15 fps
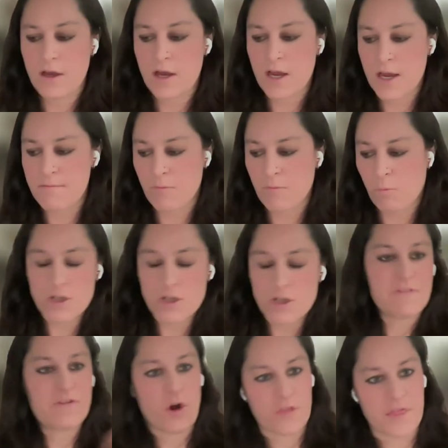
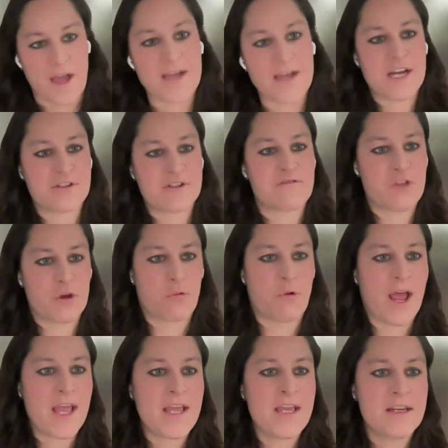Once we've got that out of the
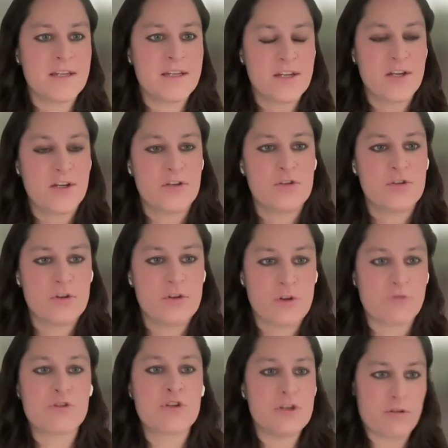way,
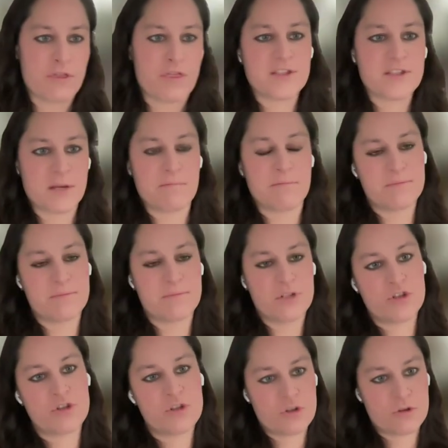do you think some
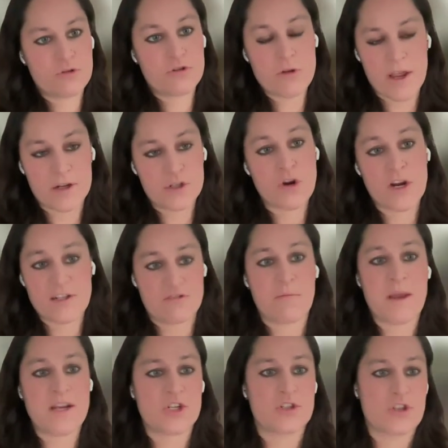
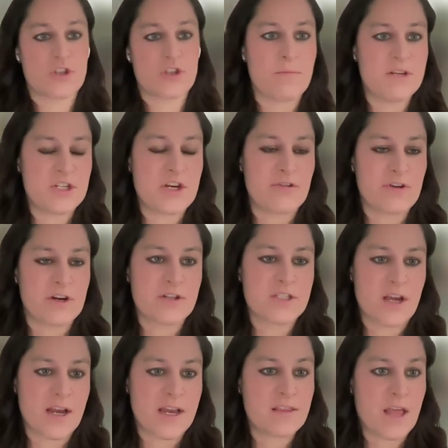transformations on the material
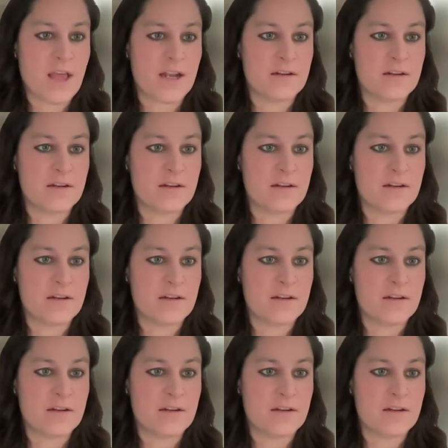side